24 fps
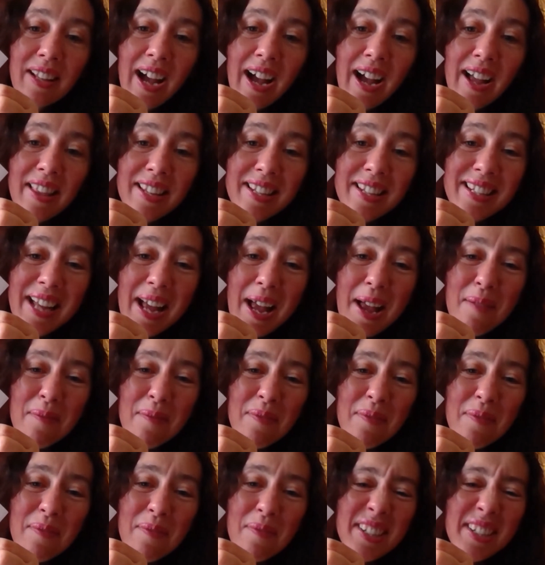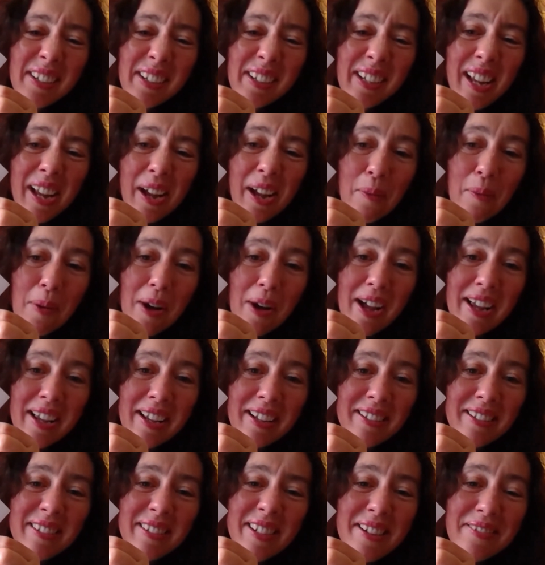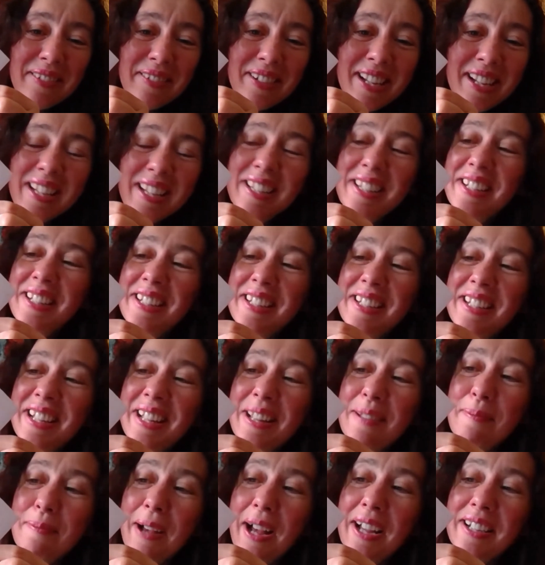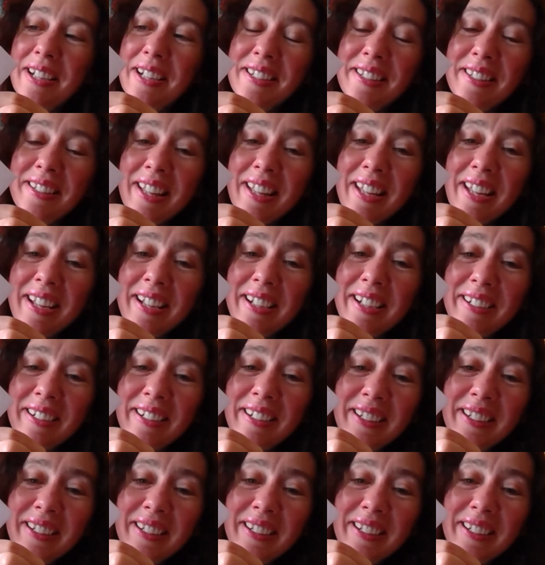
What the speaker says: And the same, just tucking it away. No one needs to see the back, do they?